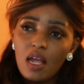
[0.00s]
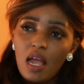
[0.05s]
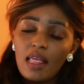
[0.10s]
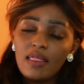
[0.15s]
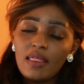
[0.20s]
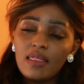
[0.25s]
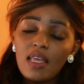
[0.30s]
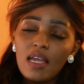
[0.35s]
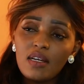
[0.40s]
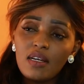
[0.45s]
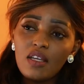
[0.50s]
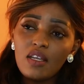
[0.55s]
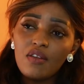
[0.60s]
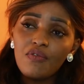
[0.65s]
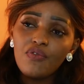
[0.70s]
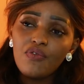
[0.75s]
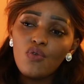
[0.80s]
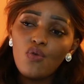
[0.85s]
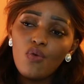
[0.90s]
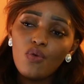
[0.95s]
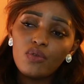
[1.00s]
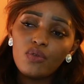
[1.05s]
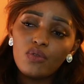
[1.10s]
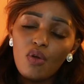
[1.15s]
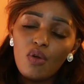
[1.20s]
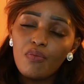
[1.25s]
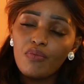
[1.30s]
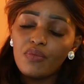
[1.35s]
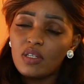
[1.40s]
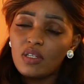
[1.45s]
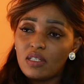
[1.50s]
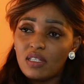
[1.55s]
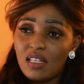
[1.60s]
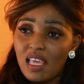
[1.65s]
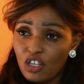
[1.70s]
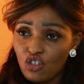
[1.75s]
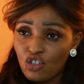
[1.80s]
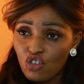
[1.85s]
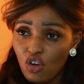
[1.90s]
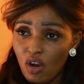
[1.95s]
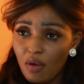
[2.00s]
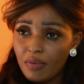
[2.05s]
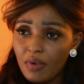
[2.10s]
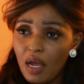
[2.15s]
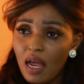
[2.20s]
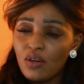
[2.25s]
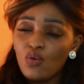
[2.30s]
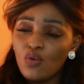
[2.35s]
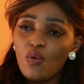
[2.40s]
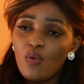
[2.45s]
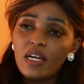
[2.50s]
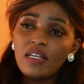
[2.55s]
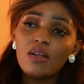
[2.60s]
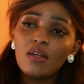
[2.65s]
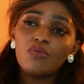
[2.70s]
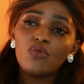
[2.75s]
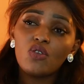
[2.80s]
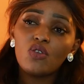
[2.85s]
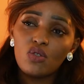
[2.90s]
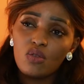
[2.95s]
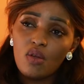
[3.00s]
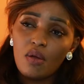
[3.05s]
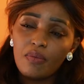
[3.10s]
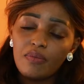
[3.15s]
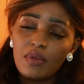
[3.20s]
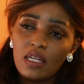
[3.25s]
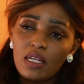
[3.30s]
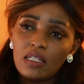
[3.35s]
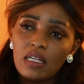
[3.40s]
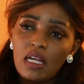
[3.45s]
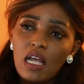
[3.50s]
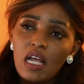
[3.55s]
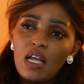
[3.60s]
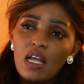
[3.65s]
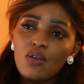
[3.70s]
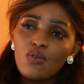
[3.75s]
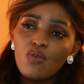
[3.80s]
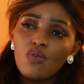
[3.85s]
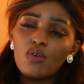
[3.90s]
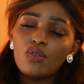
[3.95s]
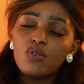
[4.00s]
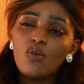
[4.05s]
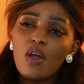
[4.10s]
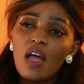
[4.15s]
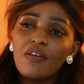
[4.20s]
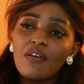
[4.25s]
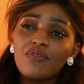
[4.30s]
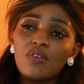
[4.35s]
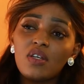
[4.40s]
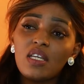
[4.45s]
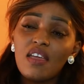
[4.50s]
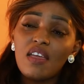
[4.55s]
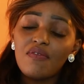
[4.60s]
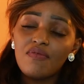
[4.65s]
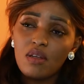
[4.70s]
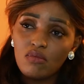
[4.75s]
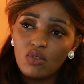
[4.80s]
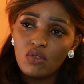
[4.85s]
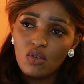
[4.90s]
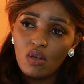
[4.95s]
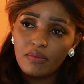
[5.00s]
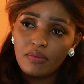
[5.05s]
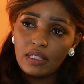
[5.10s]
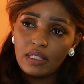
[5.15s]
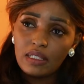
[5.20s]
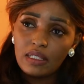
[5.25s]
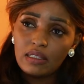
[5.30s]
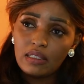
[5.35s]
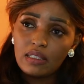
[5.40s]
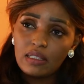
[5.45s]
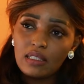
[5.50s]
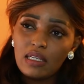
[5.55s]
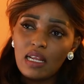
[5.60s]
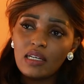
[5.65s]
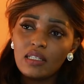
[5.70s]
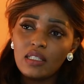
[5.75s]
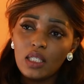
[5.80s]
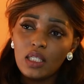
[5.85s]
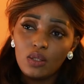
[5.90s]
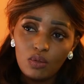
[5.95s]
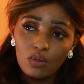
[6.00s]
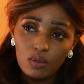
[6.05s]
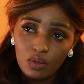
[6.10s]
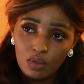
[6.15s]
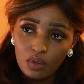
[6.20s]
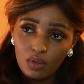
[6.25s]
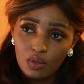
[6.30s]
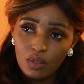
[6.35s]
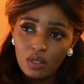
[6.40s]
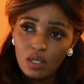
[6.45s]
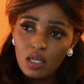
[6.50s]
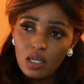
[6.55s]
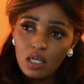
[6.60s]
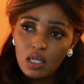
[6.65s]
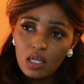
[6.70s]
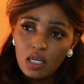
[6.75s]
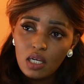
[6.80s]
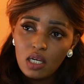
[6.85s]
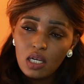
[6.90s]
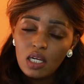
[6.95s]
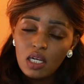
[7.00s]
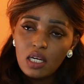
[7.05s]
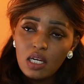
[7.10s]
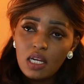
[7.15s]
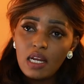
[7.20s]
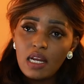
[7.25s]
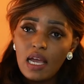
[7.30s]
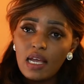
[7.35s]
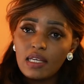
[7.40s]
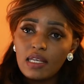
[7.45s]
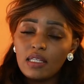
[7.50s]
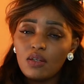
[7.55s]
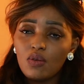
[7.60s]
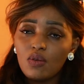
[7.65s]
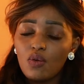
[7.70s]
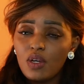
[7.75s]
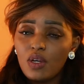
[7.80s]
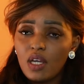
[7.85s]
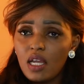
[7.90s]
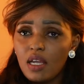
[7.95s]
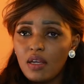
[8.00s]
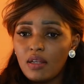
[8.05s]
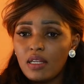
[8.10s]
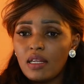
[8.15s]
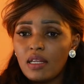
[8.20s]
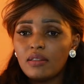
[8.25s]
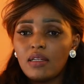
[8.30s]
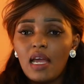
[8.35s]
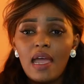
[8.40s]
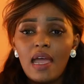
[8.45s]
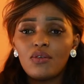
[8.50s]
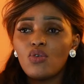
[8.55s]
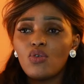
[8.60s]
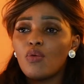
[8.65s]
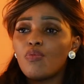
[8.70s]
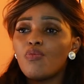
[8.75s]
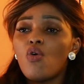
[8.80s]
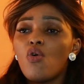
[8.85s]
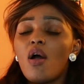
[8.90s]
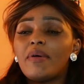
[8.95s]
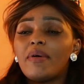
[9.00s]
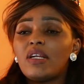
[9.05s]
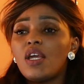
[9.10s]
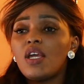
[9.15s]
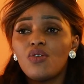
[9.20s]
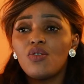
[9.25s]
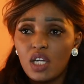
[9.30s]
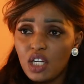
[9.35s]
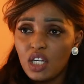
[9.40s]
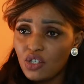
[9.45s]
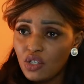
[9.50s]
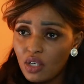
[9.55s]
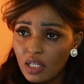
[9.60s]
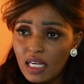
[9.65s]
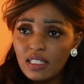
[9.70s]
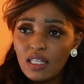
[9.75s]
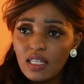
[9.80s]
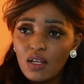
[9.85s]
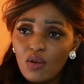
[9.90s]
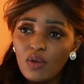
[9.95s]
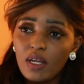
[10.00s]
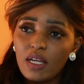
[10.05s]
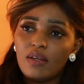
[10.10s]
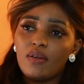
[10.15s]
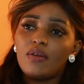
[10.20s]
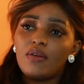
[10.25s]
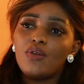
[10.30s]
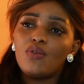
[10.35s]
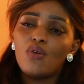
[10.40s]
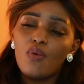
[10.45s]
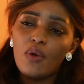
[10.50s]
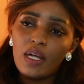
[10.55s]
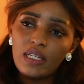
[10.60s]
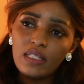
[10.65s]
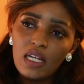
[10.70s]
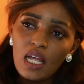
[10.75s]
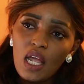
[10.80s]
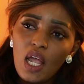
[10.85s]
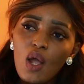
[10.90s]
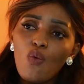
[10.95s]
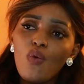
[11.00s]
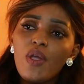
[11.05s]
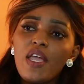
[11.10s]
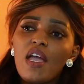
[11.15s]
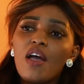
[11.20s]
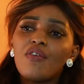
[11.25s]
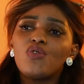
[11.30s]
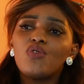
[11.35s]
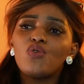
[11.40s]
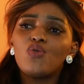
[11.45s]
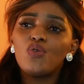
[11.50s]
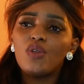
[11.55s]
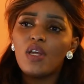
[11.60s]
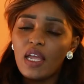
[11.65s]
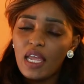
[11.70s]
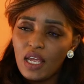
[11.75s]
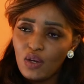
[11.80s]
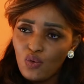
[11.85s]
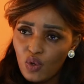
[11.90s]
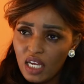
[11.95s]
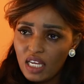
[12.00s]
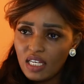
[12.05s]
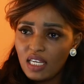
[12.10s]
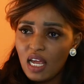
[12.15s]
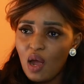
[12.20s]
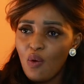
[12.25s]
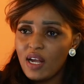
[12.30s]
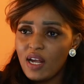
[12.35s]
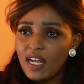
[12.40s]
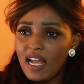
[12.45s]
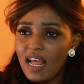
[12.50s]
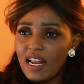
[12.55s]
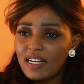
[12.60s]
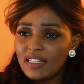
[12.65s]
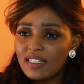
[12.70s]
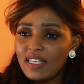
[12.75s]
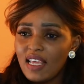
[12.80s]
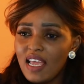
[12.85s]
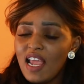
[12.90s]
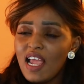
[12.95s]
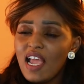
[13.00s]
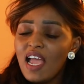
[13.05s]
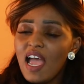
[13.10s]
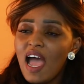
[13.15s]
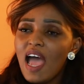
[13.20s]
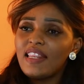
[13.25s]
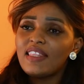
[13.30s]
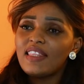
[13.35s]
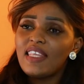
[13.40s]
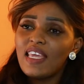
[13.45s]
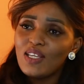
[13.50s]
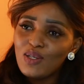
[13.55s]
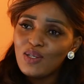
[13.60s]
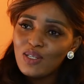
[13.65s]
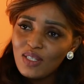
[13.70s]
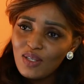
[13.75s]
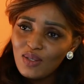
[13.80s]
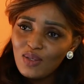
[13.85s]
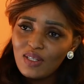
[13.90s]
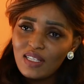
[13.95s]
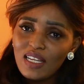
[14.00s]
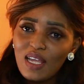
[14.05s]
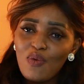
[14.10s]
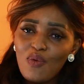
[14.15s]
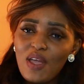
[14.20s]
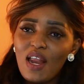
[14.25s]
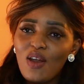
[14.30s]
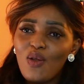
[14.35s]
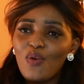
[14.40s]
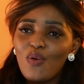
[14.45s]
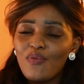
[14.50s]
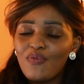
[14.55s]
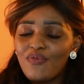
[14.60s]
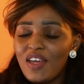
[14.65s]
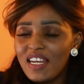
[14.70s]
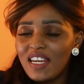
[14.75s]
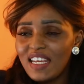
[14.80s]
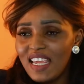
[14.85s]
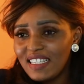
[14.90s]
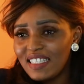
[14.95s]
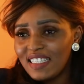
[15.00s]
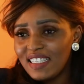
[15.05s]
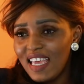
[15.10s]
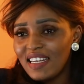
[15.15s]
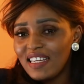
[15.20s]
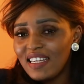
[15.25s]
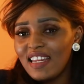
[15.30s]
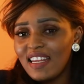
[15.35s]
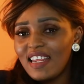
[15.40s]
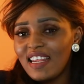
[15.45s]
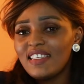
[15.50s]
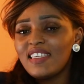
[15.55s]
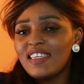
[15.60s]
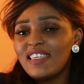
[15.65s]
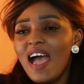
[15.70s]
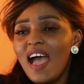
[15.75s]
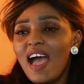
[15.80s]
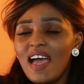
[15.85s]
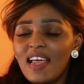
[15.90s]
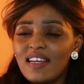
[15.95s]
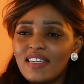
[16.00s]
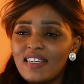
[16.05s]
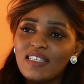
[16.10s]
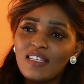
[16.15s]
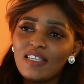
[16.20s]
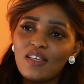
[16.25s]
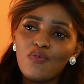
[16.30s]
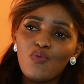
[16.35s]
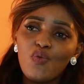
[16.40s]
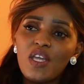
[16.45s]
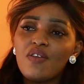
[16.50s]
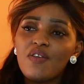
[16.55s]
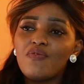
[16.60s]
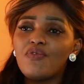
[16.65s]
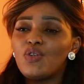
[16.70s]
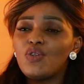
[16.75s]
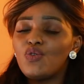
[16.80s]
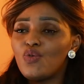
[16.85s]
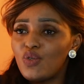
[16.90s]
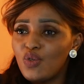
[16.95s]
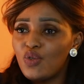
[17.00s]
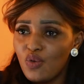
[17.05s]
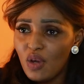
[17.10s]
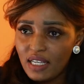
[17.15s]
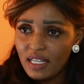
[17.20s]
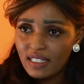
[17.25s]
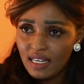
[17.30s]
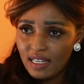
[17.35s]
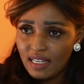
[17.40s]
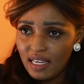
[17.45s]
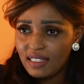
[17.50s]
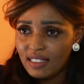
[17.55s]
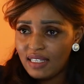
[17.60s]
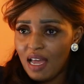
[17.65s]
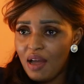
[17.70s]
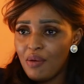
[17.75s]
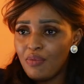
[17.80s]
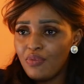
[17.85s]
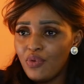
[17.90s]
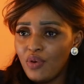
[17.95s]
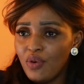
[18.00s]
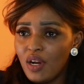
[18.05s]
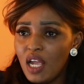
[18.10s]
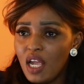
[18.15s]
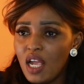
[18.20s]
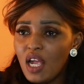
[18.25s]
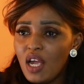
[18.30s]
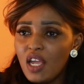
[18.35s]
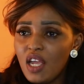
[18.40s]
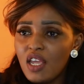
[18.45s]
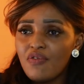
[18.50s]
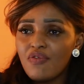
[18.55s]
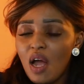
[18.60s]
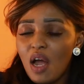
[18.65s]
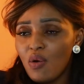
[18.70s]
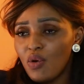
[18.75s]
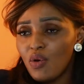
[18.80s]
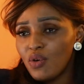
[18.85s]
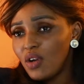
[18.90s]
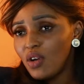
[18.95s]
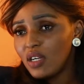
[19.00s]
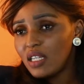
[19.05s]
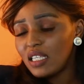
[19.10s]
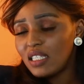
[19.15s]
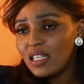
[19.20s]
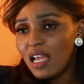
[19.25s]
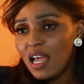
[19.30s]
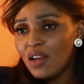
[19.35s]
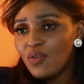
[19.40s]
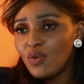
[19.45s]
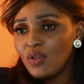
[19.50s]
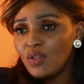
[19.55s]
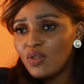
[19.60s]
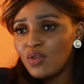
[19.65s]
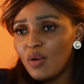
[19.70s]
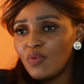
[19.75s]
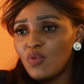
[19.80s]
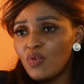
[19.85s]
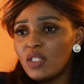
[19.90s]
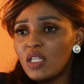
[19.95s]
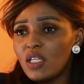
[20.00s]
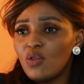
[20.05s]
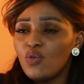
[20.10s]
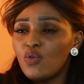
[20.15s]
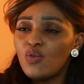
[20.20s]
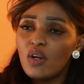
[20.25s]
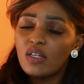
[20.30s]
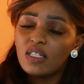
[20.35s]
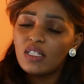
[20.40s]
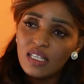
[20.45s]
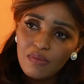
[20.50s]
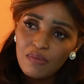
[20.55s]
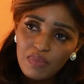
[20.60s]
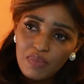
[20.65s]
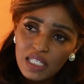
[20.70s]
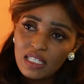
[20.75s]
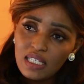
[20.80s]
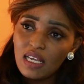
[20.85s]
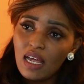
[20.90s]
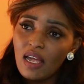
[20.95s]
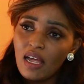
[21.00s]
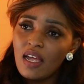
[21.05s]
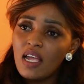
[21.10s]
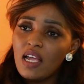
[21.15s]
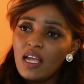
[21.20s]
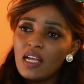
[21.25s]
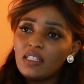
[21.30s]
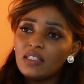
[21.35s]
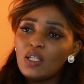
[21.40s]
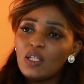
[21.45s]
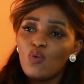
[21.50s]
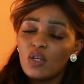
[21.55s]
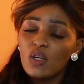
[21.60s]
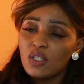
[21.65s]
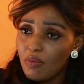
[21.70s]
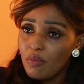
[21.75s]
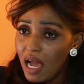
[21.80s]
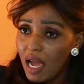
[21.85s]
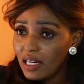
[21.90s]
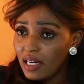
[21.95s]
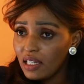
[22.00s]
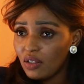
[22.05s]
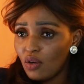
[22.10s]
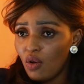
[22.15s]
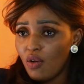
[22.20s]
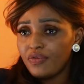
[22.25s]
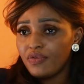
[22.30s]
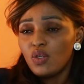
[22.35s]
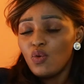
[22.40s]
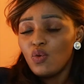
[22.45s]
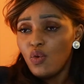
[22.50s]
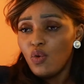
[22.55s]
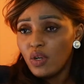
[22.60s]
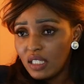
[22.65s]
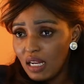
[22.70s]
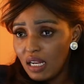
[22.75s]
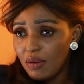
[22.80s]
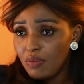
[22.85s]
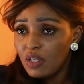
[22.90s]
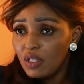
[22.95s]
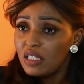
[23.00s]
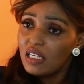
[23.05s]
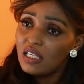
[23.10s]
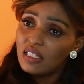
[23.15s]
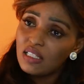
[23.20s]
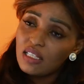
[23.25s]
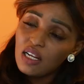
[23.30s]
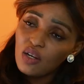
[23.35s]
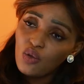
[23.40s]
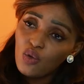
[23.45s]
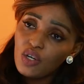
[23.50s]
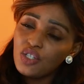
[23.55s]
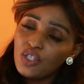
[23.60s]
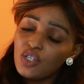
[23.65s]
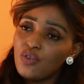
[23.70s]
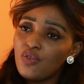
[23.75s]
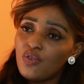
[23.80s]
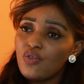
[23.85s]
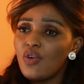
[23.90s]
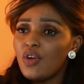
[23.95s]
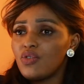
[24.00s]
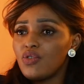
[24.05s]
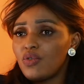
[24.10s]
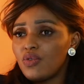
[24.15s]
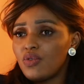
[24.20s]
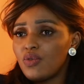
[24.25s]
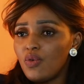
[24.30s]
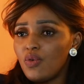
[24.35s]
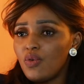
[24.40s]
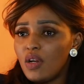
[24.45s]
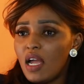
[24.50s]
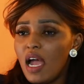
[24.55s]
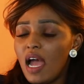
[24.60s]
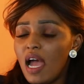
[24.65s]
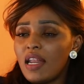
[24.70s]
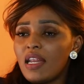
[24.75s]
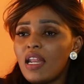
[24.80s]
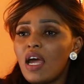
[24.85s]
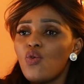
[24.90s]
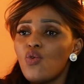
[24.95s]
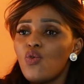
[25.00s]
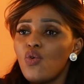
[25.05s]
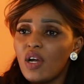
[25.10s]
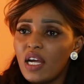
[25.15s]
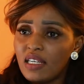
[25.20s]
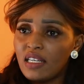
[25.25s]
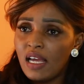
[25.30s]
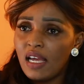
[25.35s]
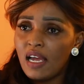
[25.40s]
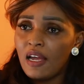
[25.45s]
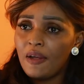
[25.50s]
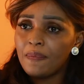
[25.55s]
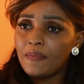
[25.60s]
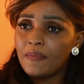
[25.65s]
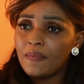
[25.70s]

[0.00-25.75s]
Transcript: And then if you, some their job, and you want them to stop that, you also have to give them something that they could do. Then I said, okay. Then I talk more about education. I said, okay, you know what? We have to educate our girls. And they were very excited that, yeah, this we even use you as an example. If our daughters are doing something, we said, you don't see Binta? She was married off. She was that, but she still continue going to school. And now look at her.